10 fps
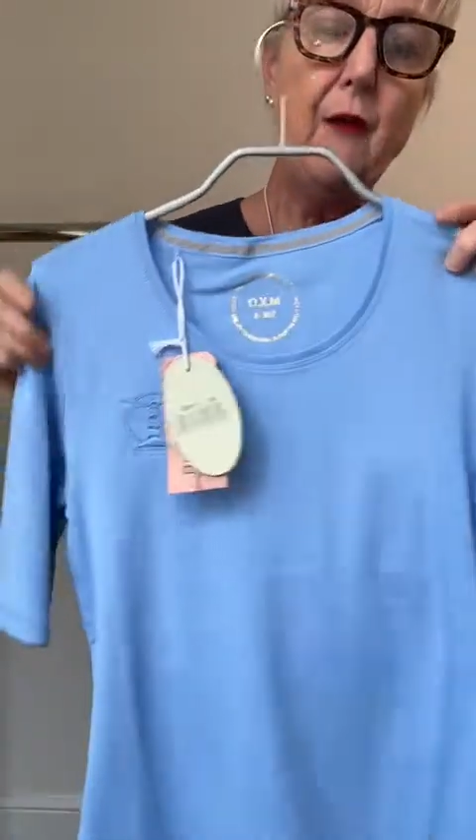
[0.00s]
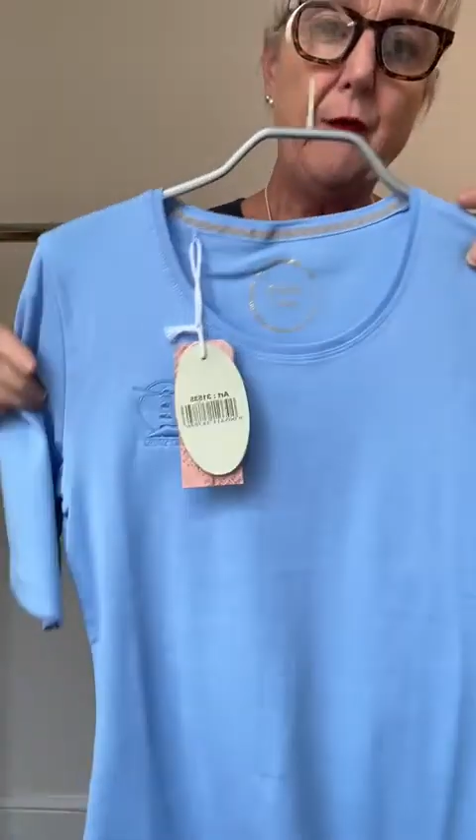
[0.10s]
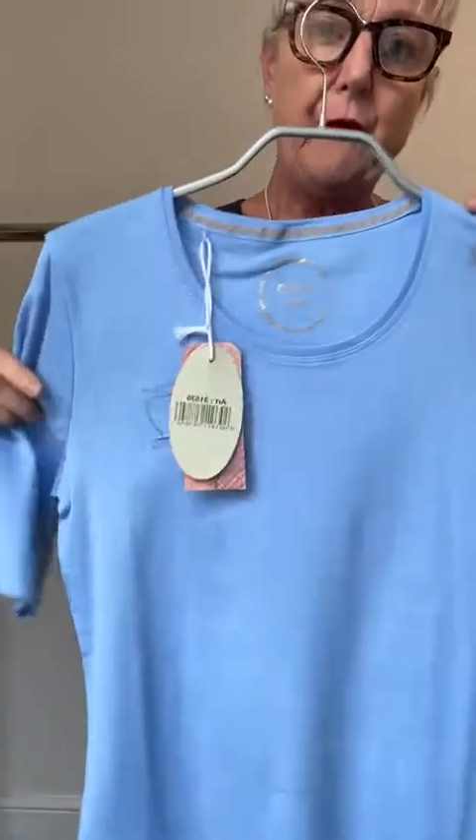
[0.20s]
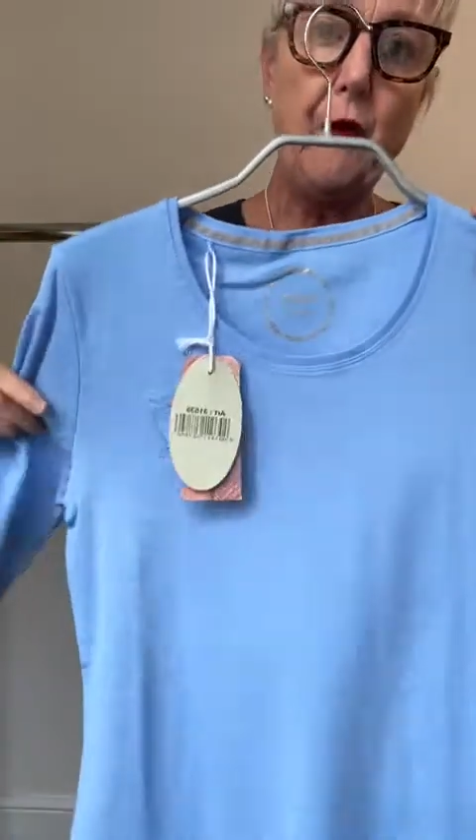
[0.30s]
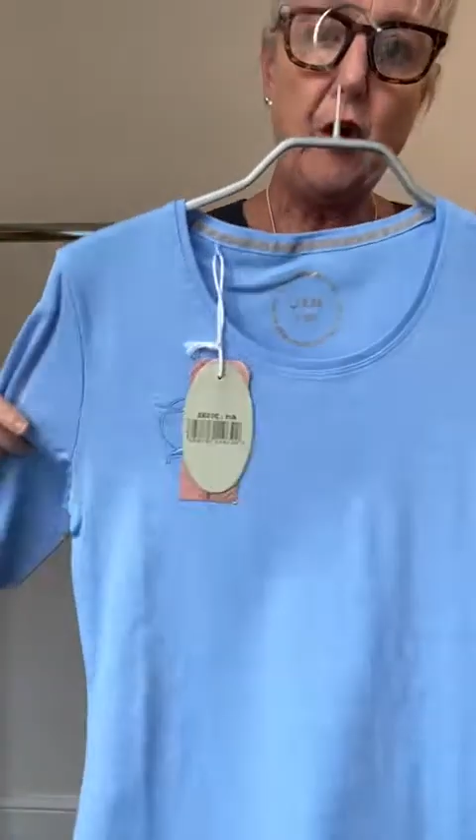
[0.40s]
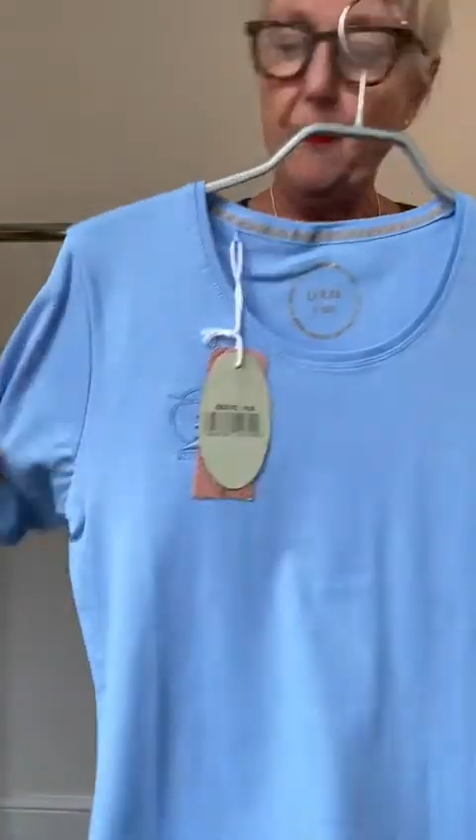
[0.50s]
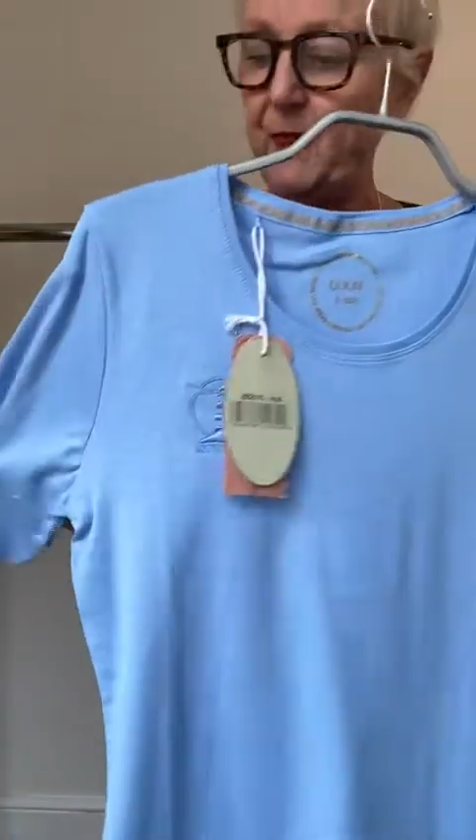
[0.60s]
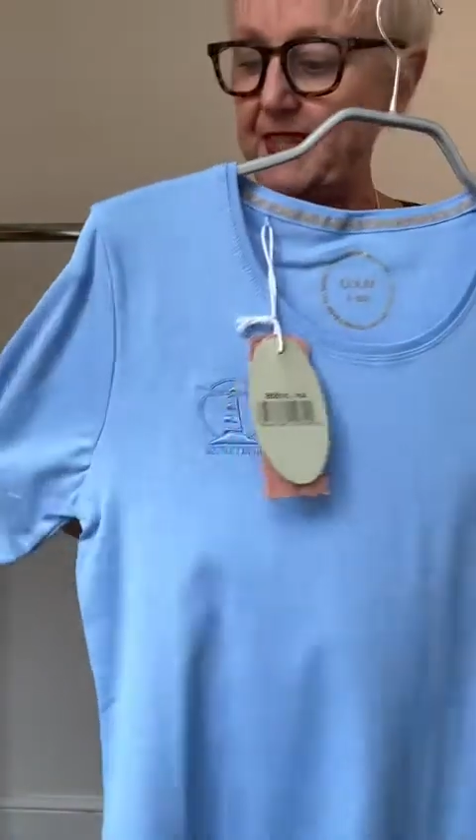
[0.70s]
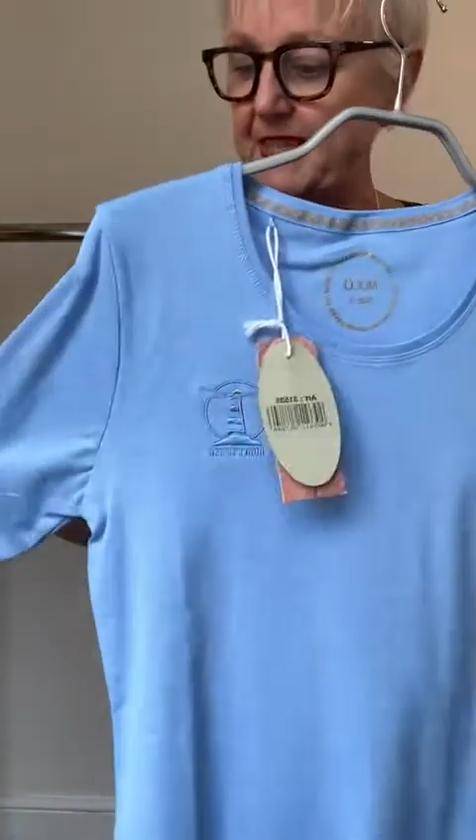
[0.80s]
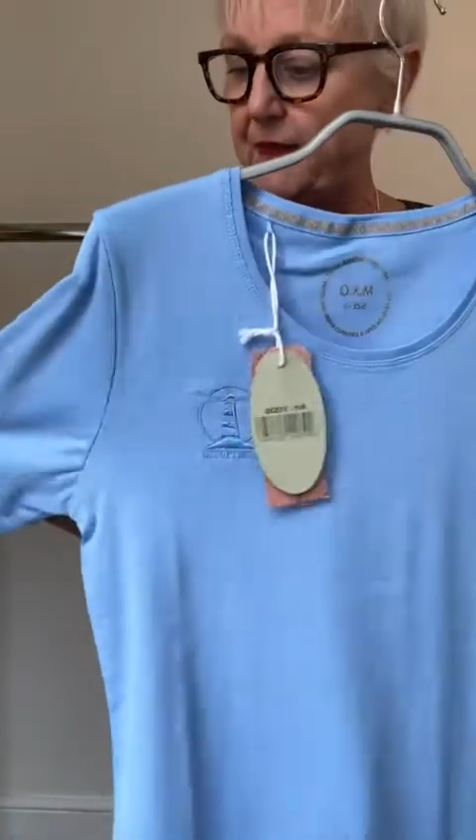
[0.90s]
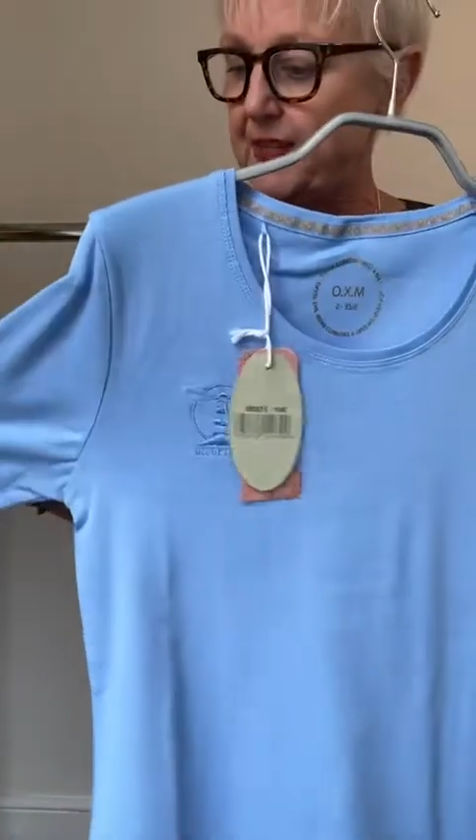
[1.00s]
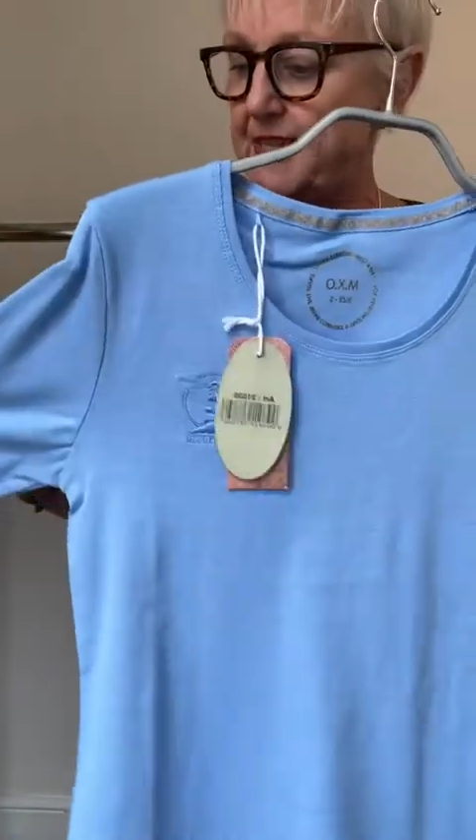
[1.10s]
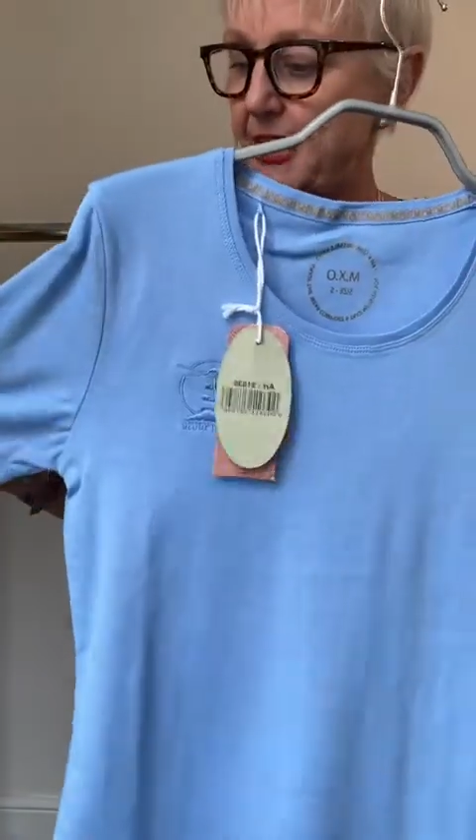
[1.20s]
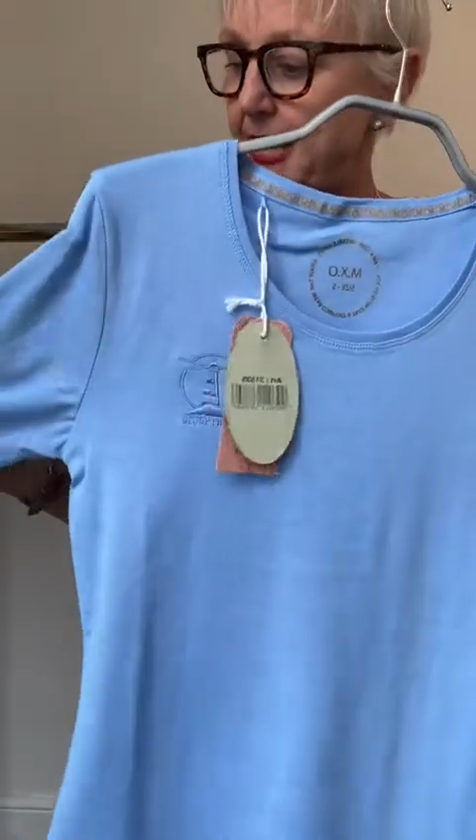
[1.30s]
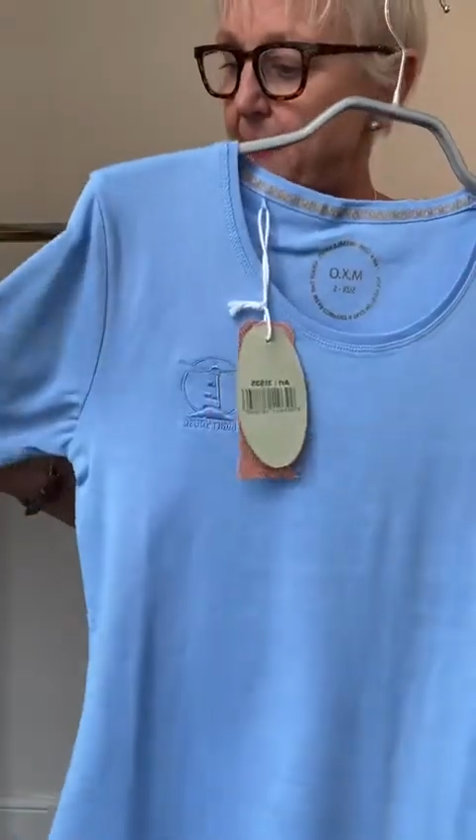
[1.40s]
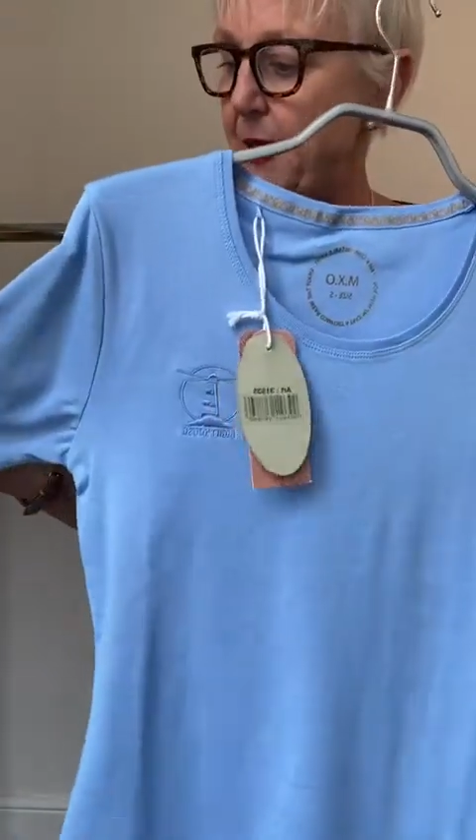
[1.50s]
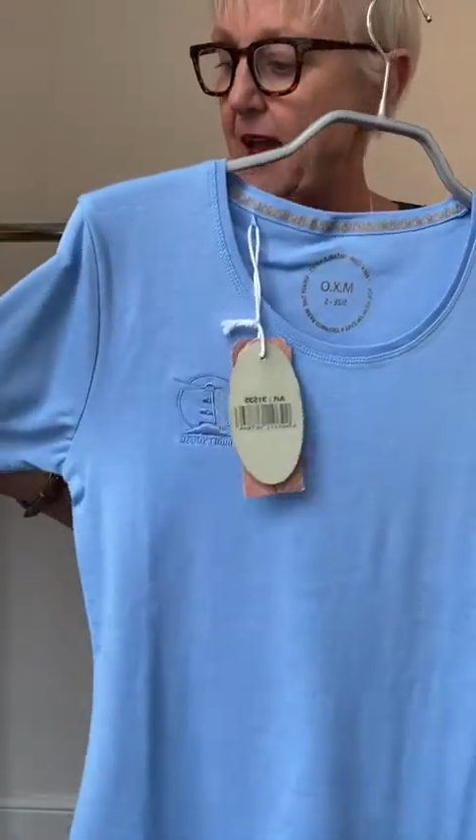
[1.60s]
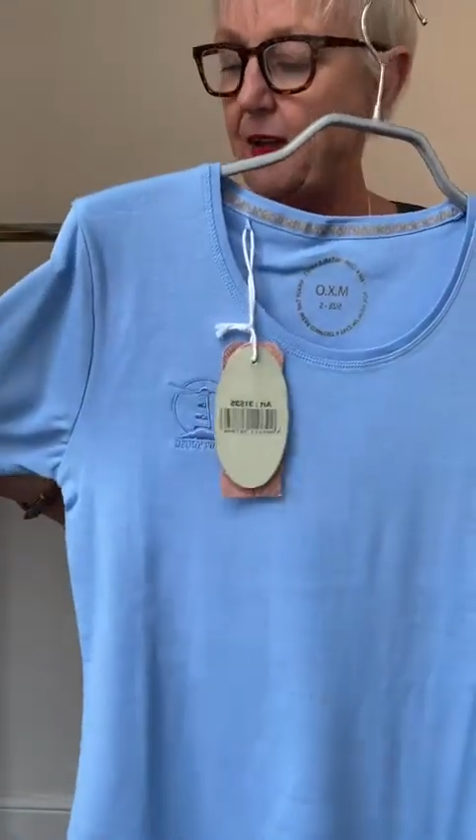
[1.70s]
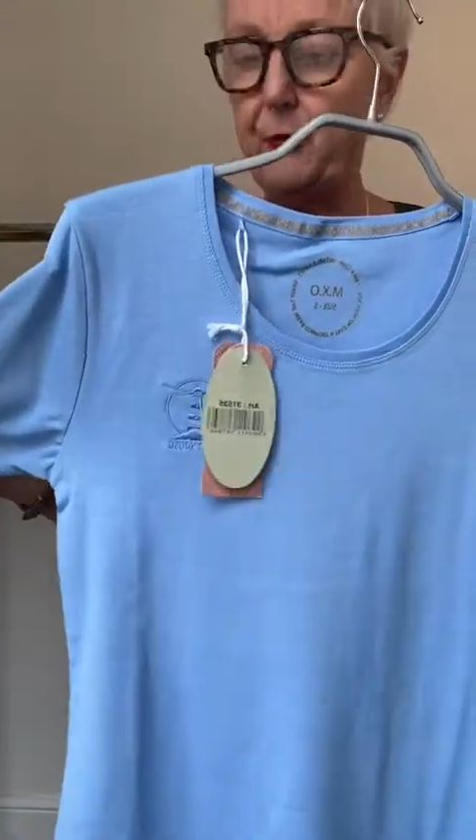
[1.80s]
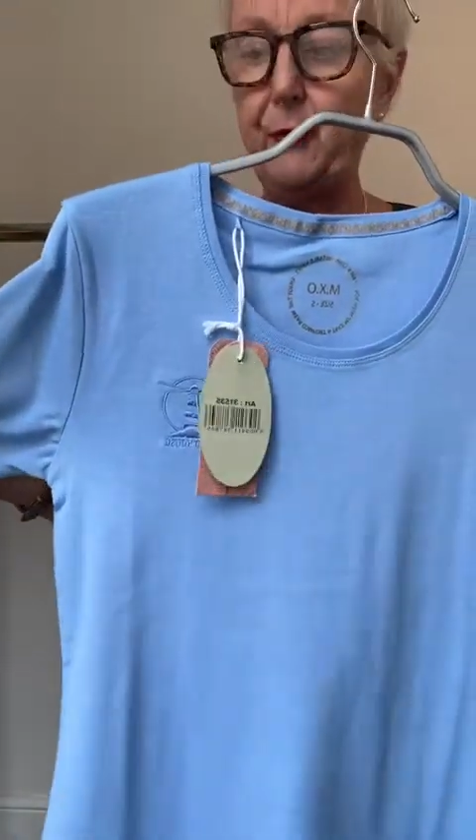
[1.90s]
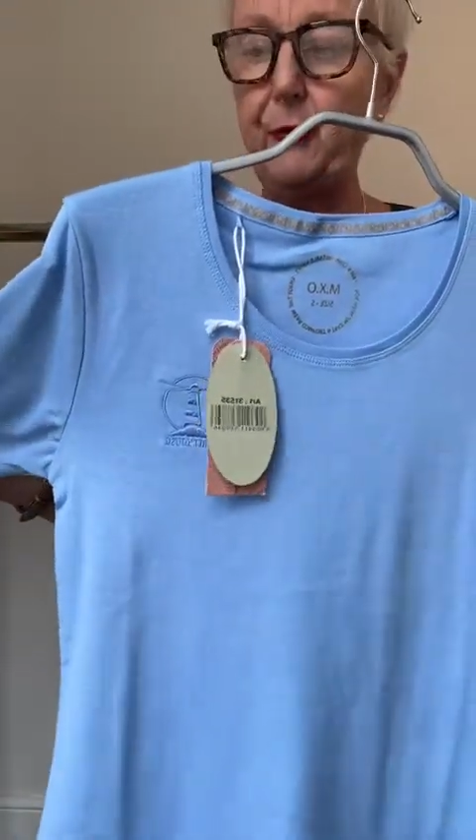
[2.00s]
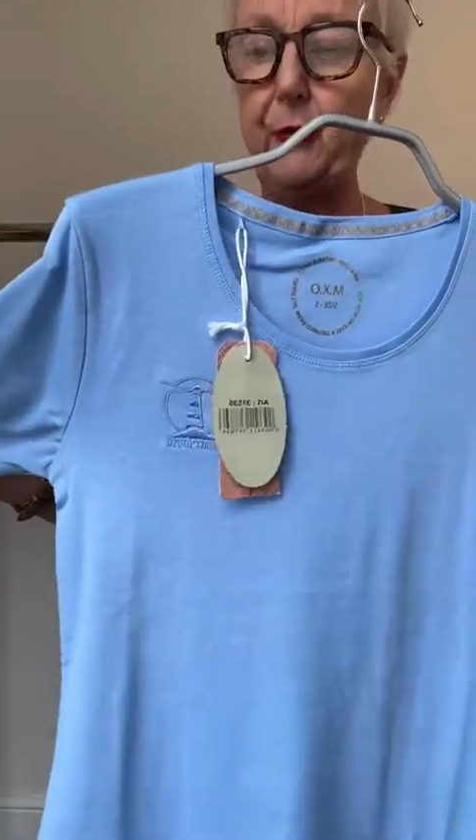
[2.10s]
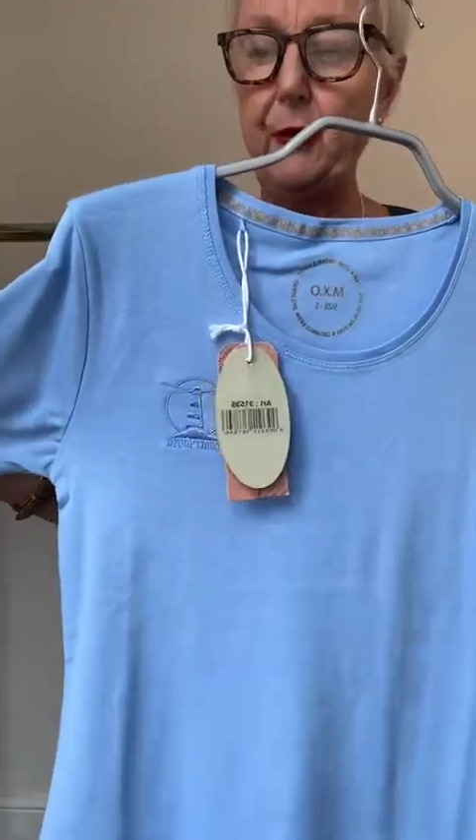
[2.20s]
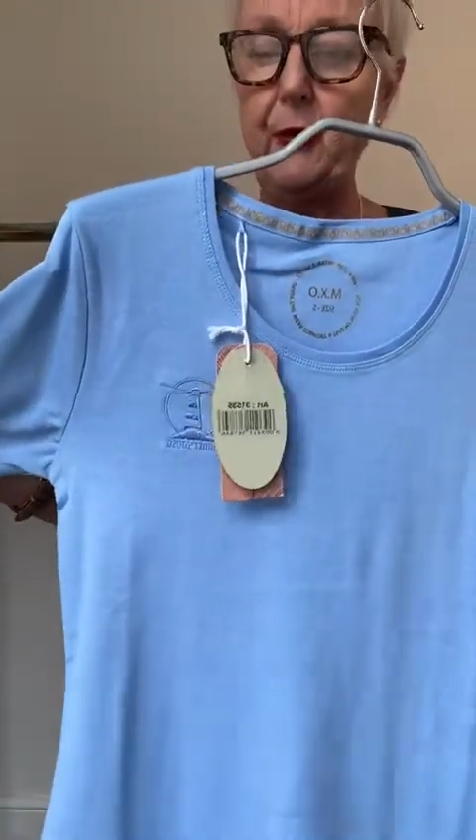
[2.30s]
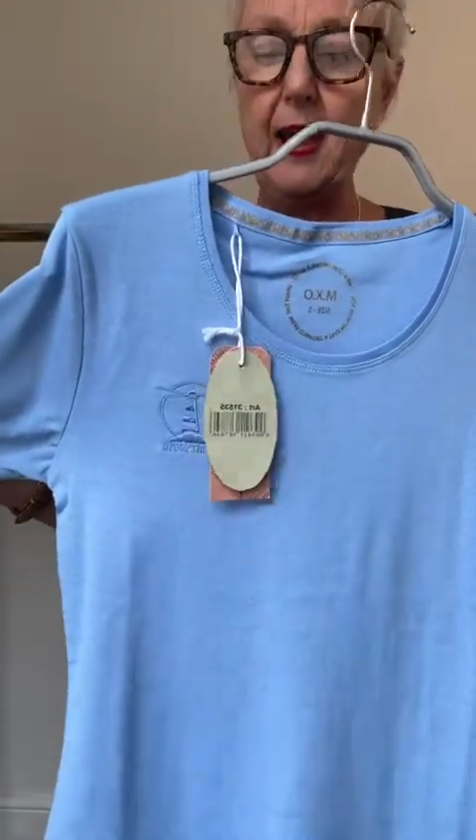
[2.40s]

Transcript: from the seventeen pound crew